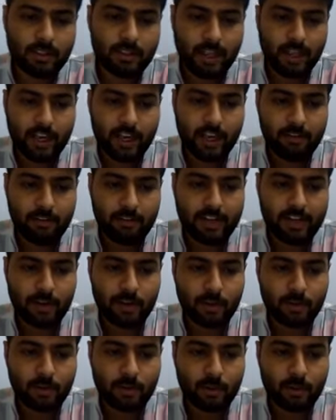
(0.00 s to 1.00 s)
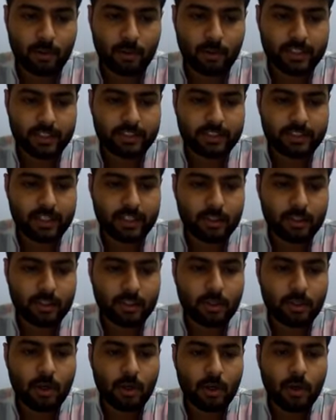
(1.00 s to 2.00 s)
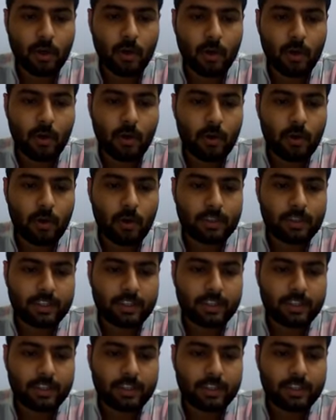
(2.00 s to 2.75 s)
Here we have to notice that all